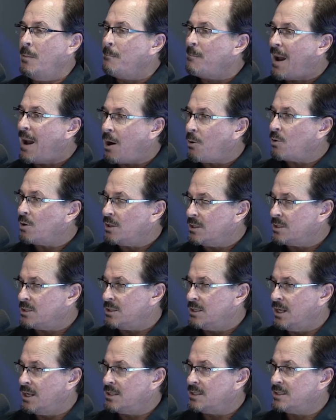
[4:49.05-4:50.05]

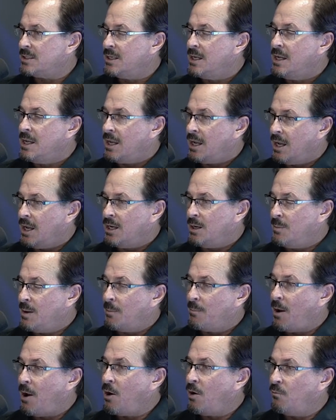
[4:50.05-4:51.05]
powerlessness into
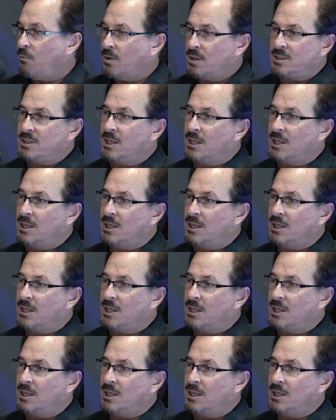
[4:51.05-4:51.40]
being powerful is